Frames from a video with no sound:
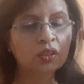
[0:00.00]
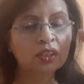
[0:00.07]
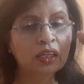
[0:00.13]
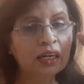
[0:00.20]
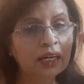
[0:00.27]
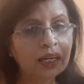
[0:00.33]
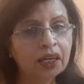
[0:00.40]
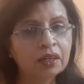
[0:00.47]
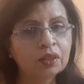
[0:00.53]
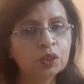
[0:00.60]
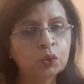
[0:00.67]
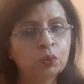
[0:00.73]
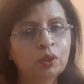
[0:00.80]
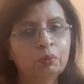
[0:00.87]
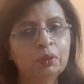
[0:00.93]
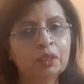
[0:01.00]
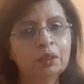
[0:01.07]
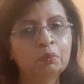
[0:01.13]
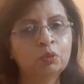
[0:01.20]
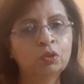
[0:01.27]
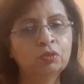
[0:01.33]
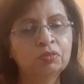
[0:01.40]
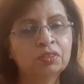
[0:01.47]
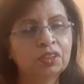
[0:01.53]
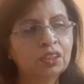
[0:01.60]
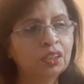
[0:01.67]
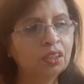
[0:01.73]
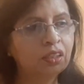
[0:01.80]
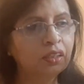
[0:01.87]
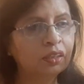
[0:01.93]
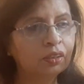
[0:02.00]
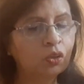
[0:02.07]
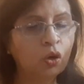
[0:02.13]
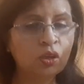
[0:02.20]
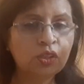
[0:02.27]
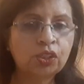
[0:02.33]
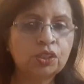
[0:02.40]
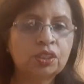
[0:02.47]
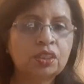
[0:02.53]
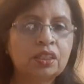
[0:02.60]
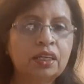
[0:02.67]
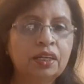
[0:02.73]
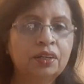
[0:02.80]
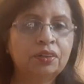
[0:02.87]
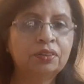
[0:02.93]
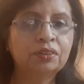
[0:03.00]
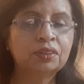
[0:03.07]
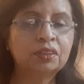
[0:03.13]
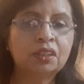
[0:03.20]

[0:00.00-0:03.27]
layers will be removed. The conscious layers,